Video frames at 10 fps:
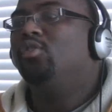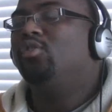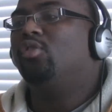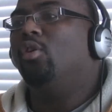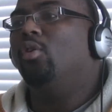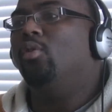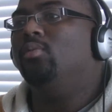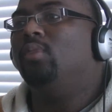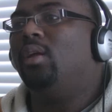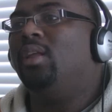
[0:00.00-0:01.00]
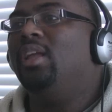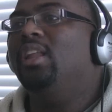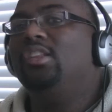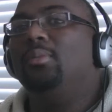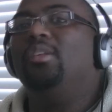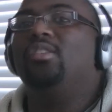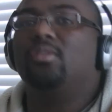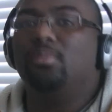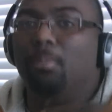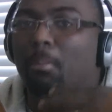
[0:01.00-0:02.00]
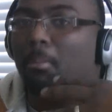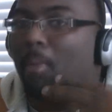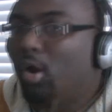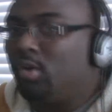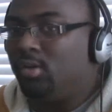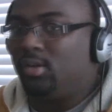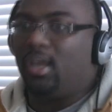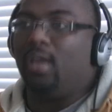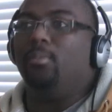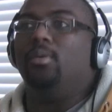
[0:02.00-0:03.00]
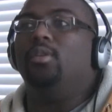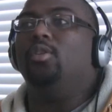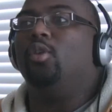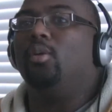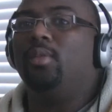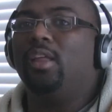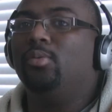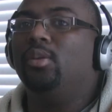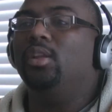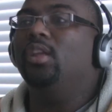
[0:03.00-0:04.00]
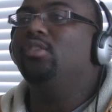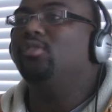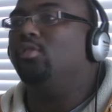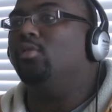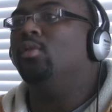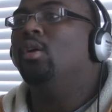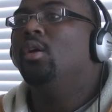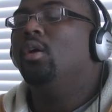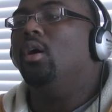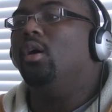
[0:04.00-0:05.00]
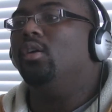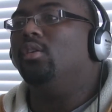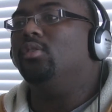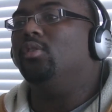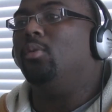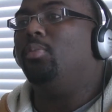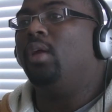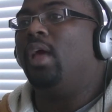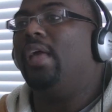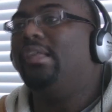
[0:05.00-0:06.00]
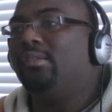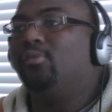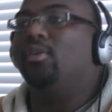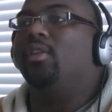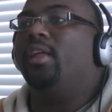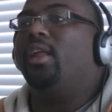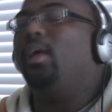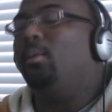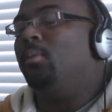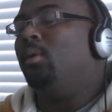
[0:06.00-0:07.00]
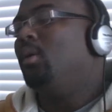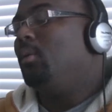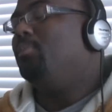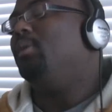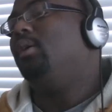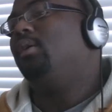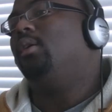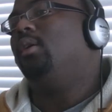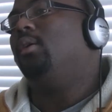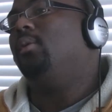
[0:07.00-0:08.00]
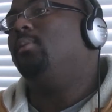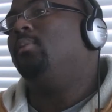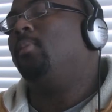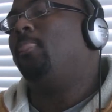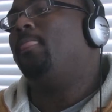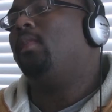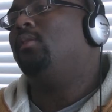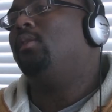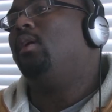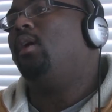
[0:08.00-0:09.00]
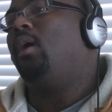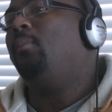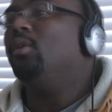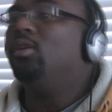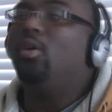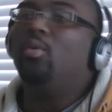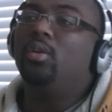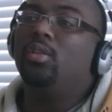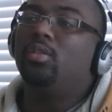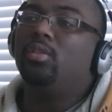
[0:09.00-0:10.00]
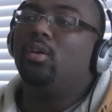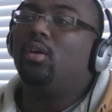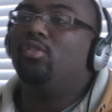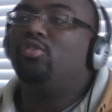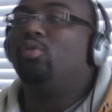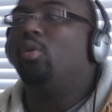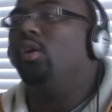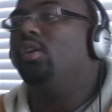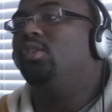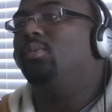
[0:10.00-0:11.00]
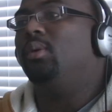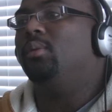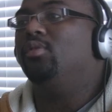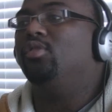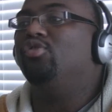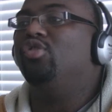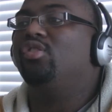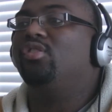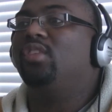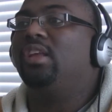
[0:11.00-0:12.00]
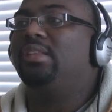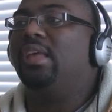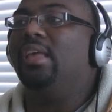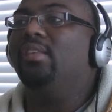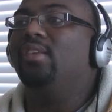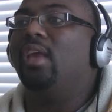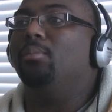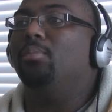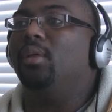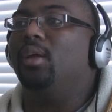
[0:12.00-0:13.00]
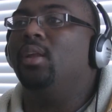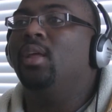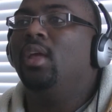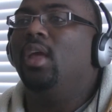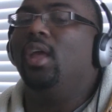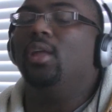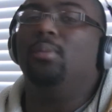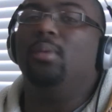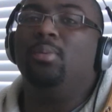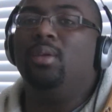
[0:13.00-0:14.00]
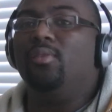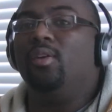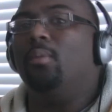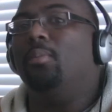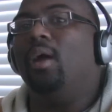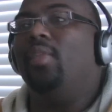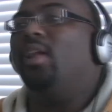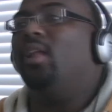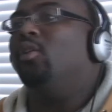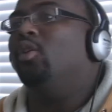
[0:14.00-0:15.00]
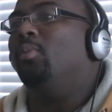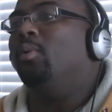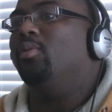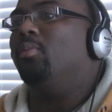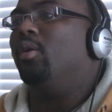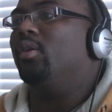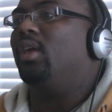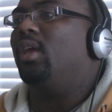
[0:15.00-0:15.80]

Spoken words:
So, I mean, he needs to be Smartin Kampmann, you know what I mean? That's what he needs to do. Put an S in front of that M. But I'm going to go with Story to be able to just stick to his game plan and maybe even combine that a little bit with Martin